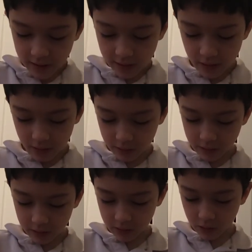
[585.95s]
And
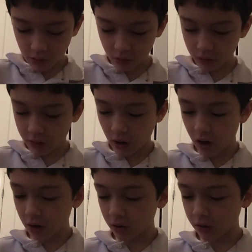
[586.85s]
there's the decoder
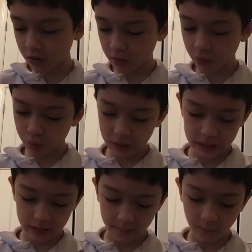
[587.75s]
card
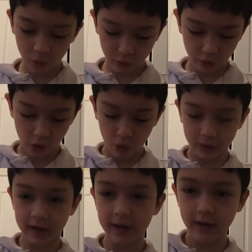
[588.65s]
with the Morse code